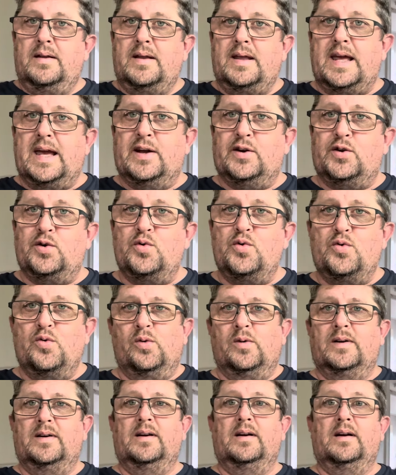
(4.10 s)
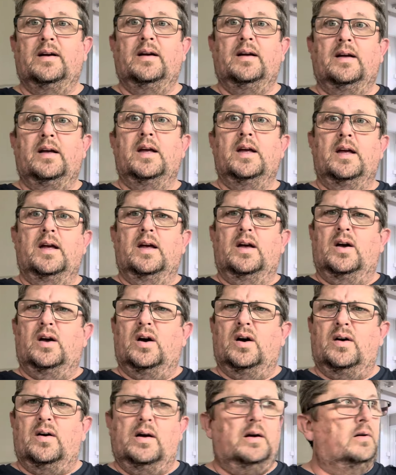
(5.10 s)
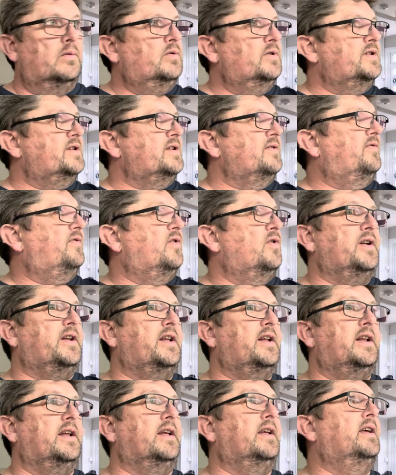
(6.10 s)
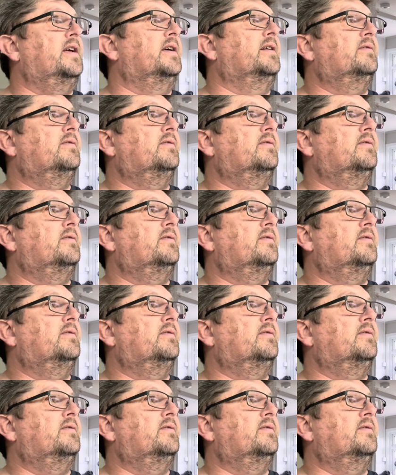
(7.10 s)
How do all? What is it, Friday, isn't it? Yeah.